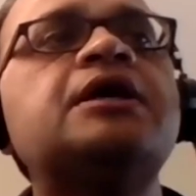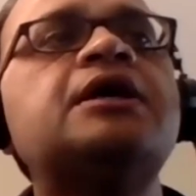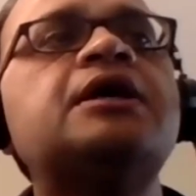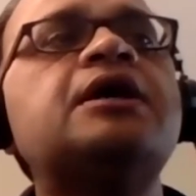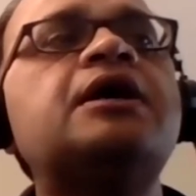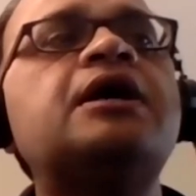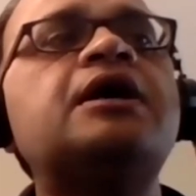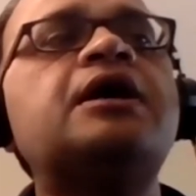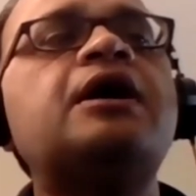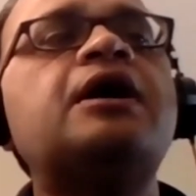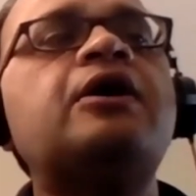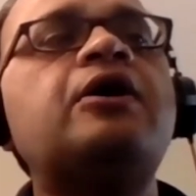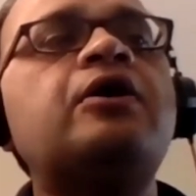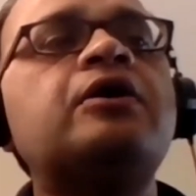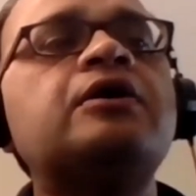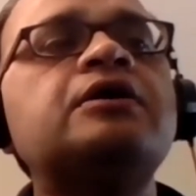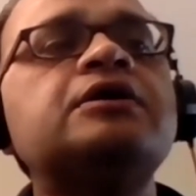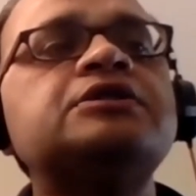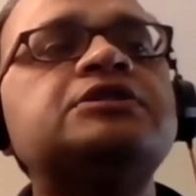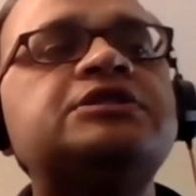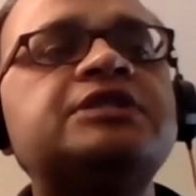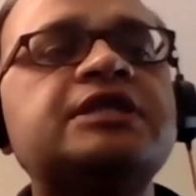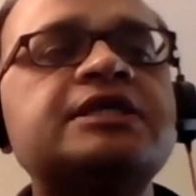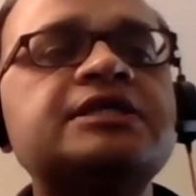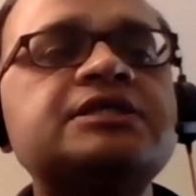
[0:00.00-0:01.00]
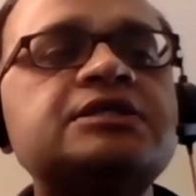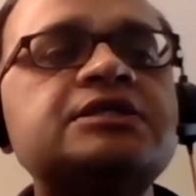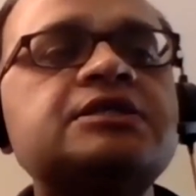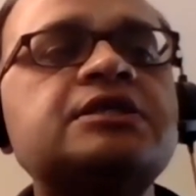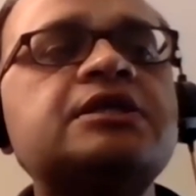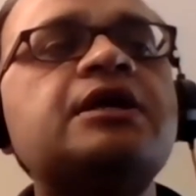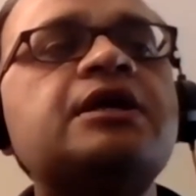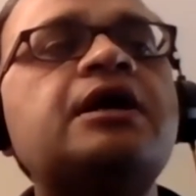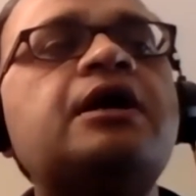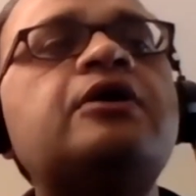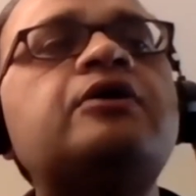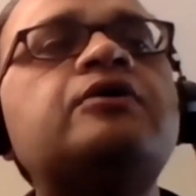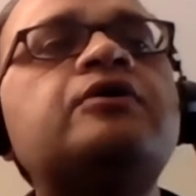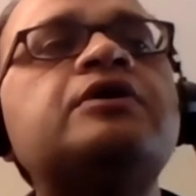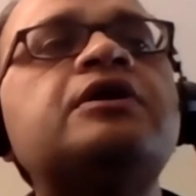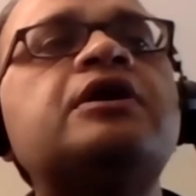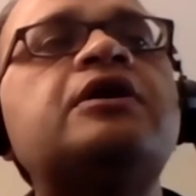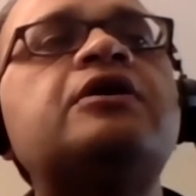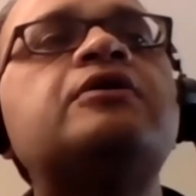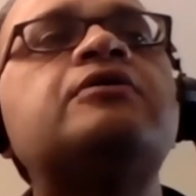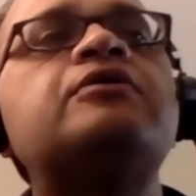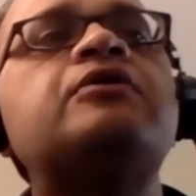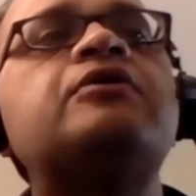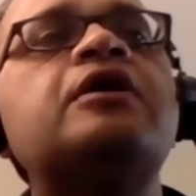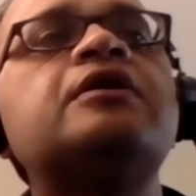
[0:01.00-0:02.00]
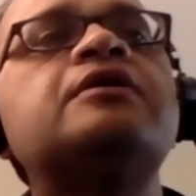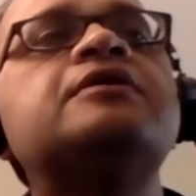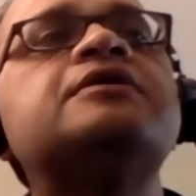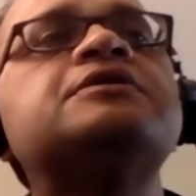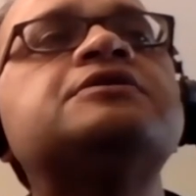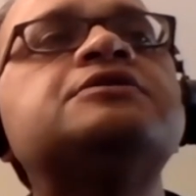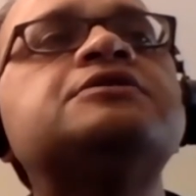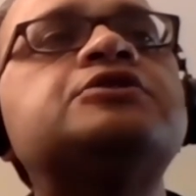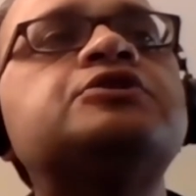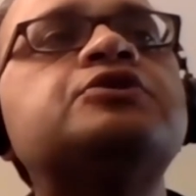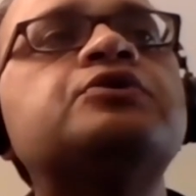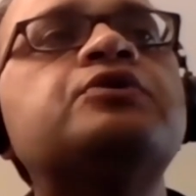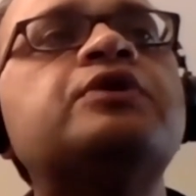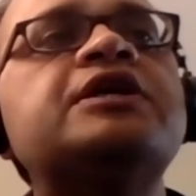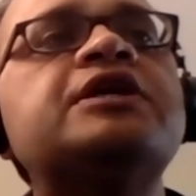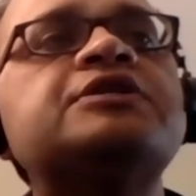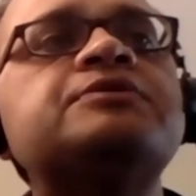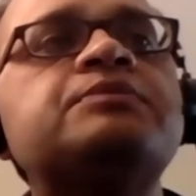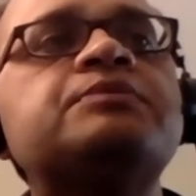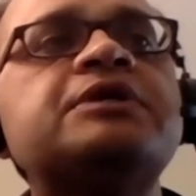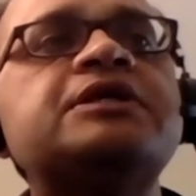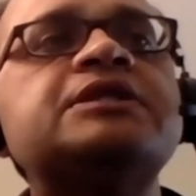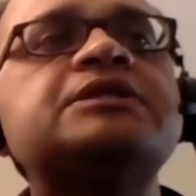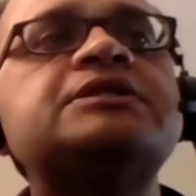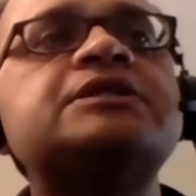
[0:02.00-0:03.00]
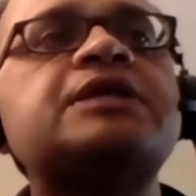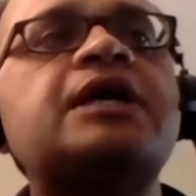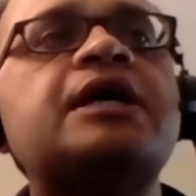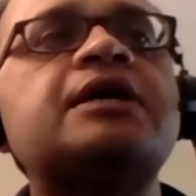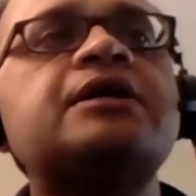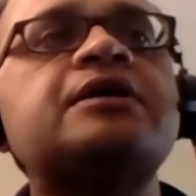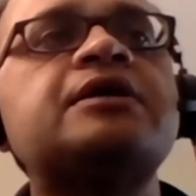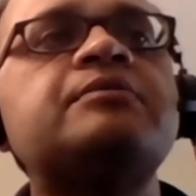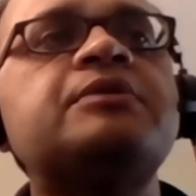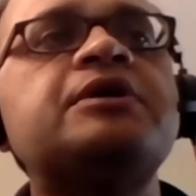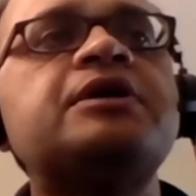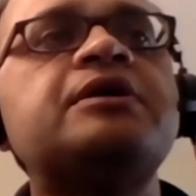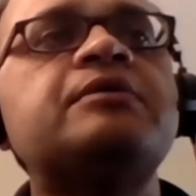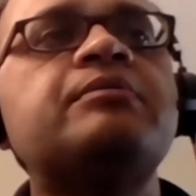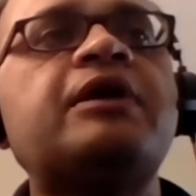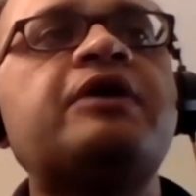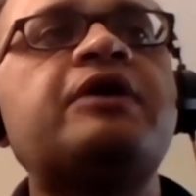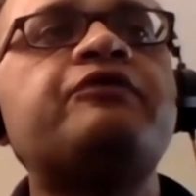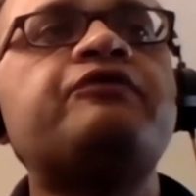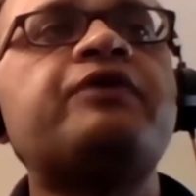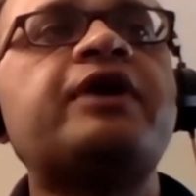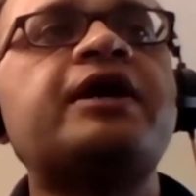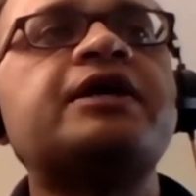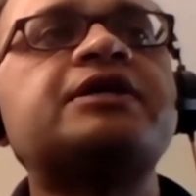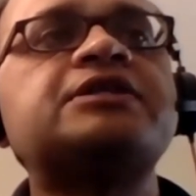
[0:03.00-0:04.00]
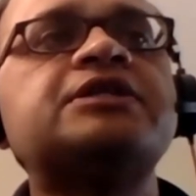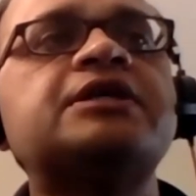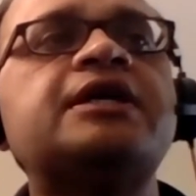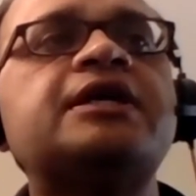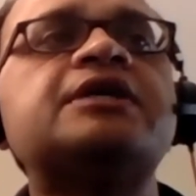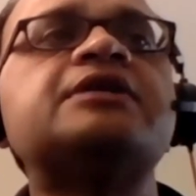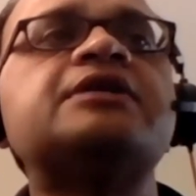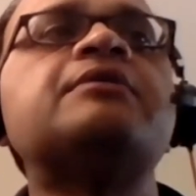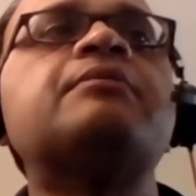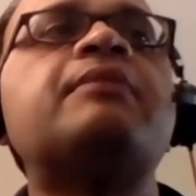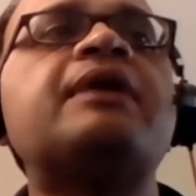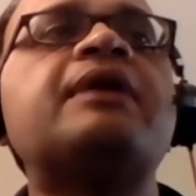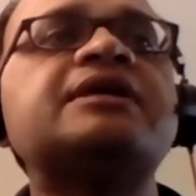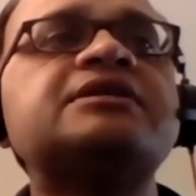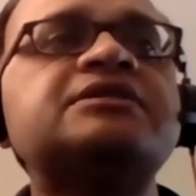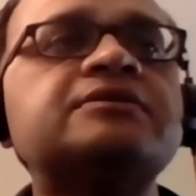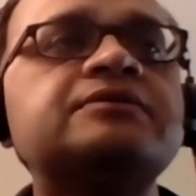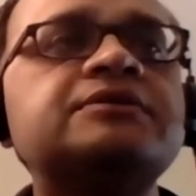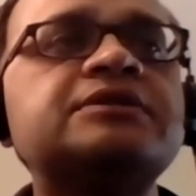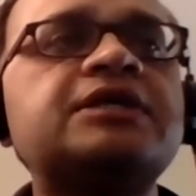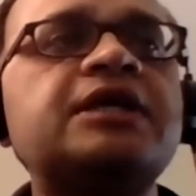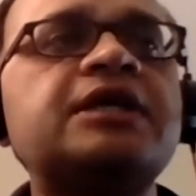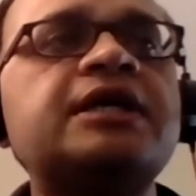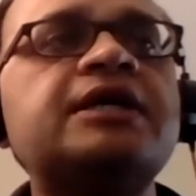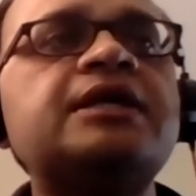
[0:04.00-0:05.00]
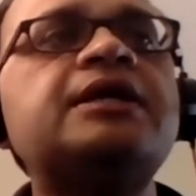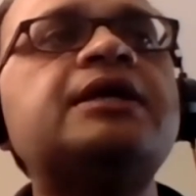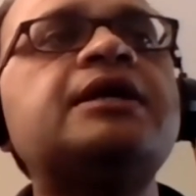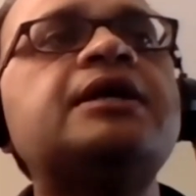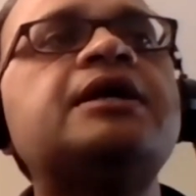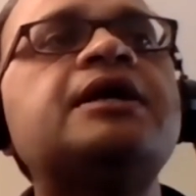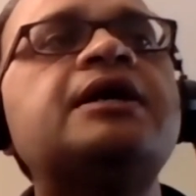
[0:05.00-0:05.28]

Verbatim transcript: uh, just now now hololens 2 has been starting being manufactured at the massive scale